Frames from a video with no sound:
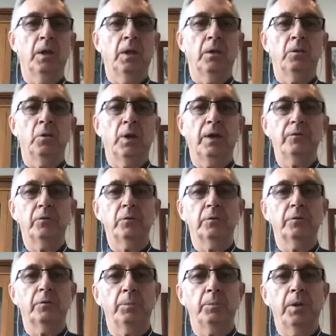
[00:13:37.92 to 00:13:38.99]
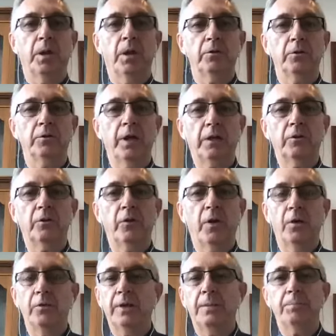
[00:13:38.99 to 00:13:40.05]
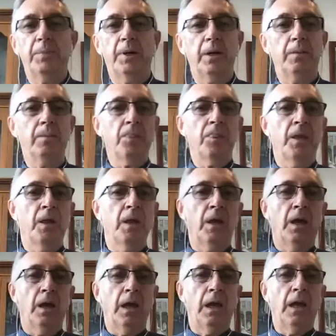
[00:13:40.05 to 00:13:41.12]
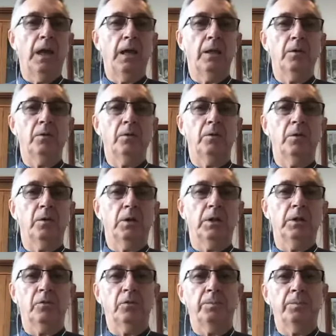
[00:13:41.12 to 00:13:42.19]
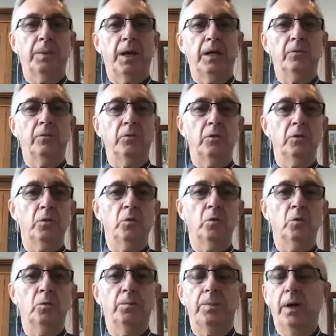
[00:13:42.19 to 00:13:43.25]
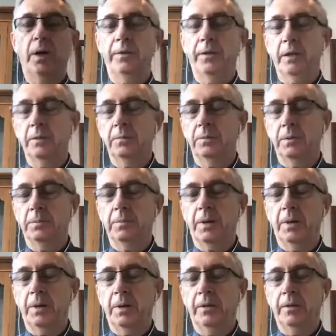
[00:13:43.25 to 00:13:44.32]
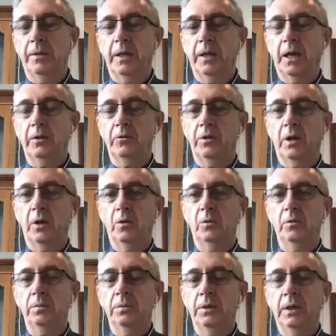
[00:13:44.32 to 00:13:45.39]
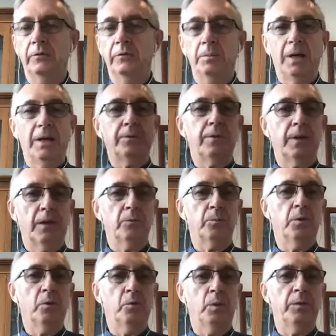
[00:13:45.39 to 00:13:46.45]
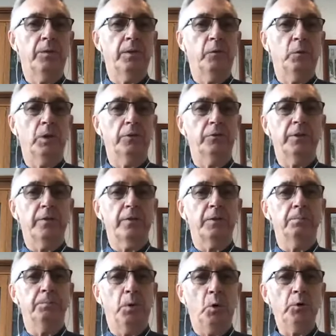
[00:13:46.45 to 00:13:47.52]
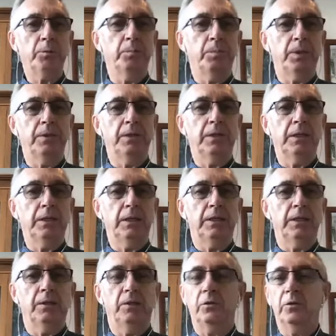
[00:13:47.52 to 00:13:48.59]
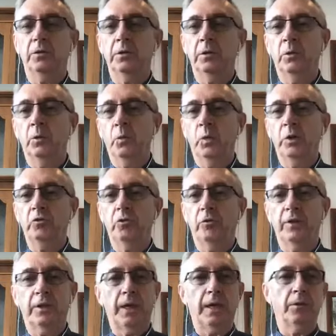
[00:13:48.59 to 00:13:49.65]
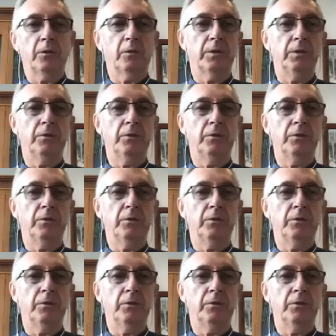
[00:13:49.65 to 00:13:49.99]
You have to supply your tax file number, and it's paid to you by the ATO every month, as per with everyone else. Now, the important bit here is which of the categories.